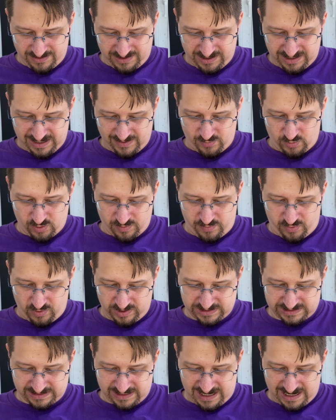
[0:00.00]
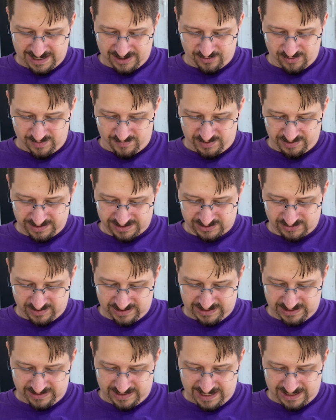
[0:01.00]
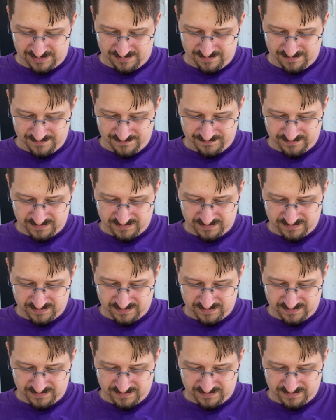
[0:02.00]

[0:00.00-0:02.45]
You get more points the higher up on the screen you get them.